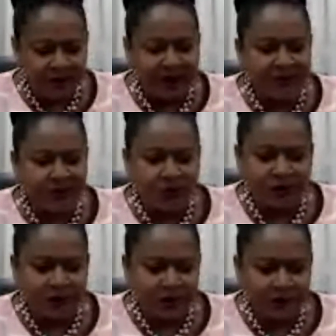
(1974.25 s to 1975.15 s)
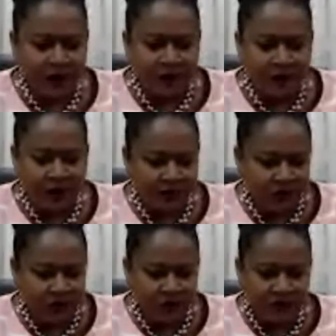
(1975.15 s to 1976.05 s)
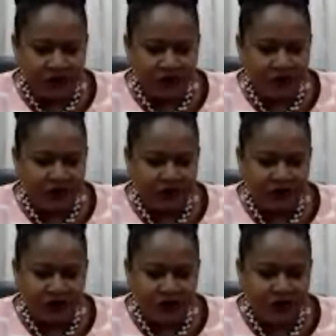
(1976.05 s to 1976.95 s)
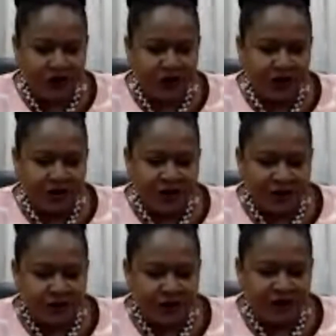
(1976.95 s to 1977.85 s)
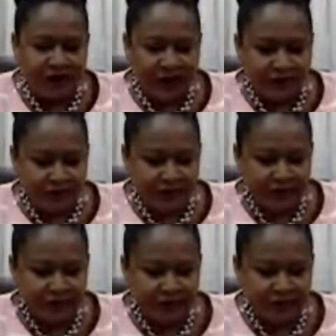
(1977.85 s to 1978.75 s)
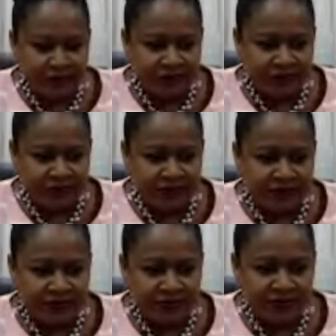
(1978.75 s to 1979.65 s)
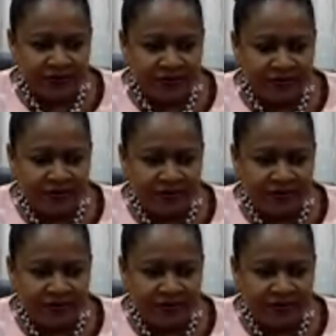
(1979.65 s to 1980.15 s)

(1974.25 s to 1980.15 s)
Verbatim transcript: That is what it's about partnerships to ensure that we develop Absolutely.